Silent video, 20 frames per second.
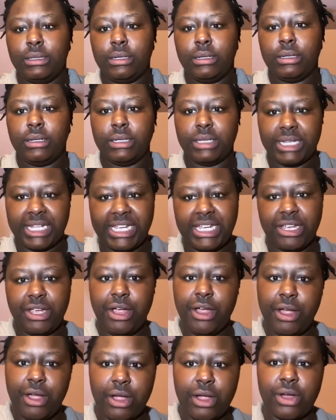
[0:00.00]
link
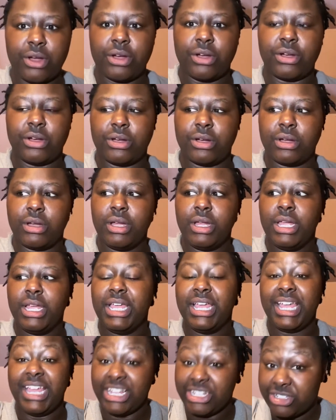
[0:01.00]
her
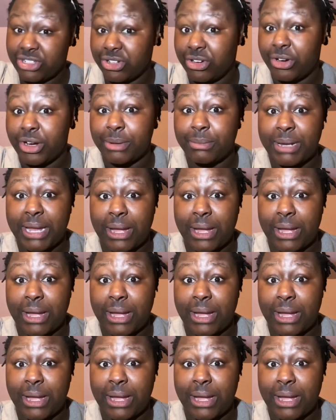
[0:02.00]
Instagram down